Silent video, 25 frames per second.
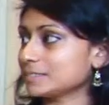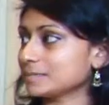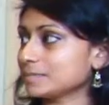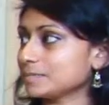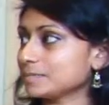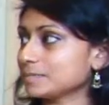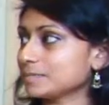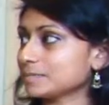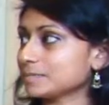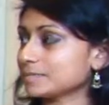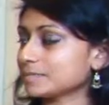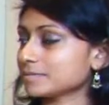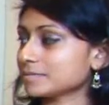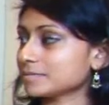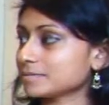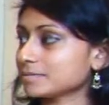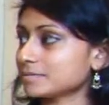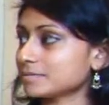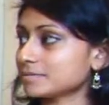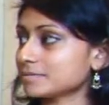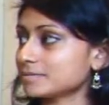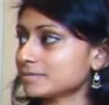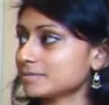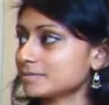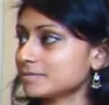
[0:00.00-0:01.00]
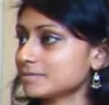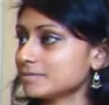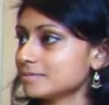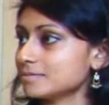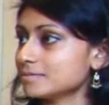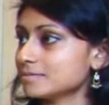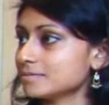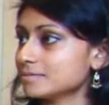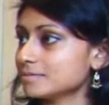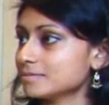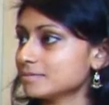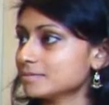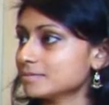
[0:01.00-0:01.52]

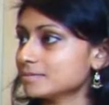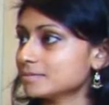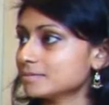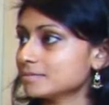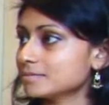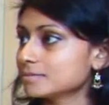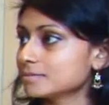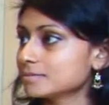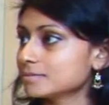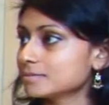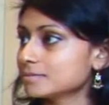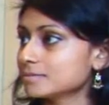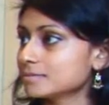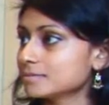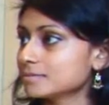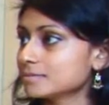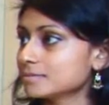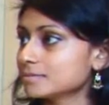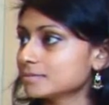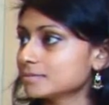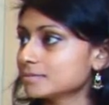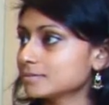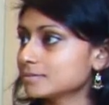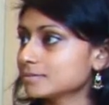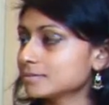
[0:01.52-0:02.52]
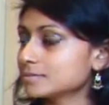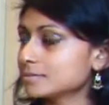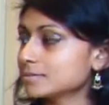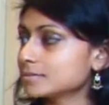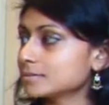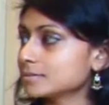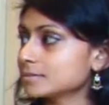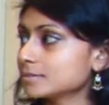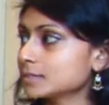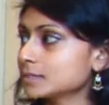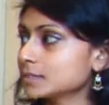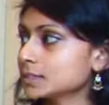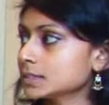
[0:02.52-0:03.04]

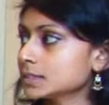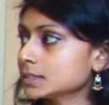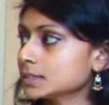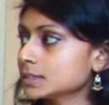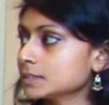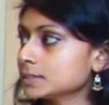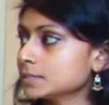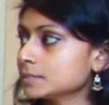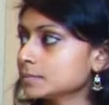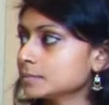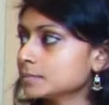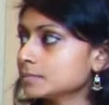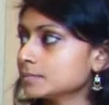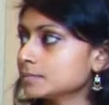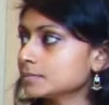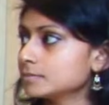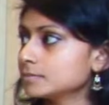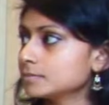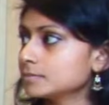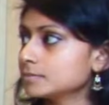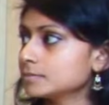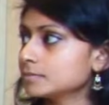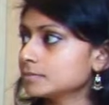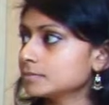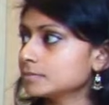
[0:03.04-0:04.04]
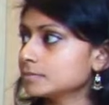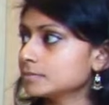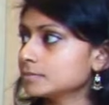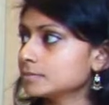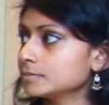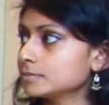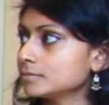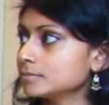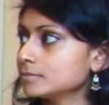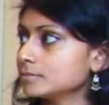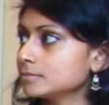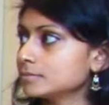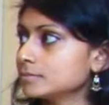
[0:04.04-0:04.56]

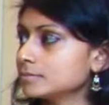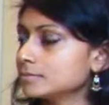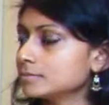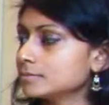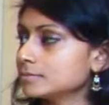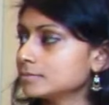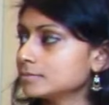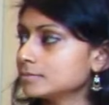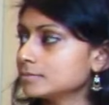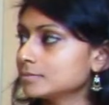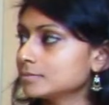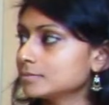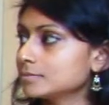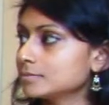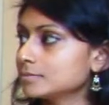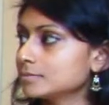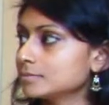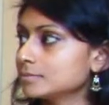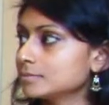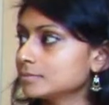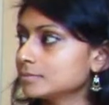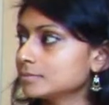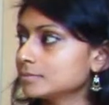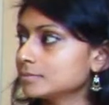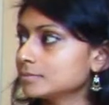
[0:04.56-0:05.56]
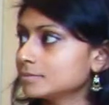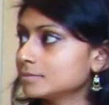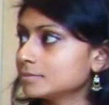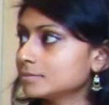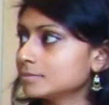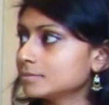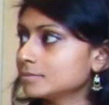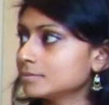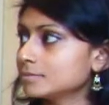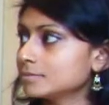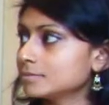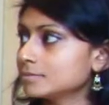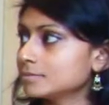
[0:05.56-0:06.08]

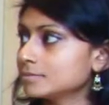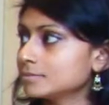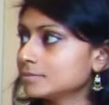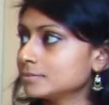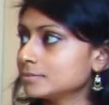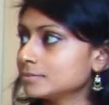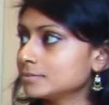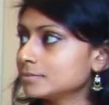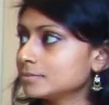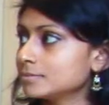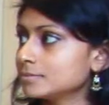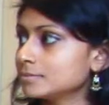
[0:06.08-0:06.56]
(not speaking)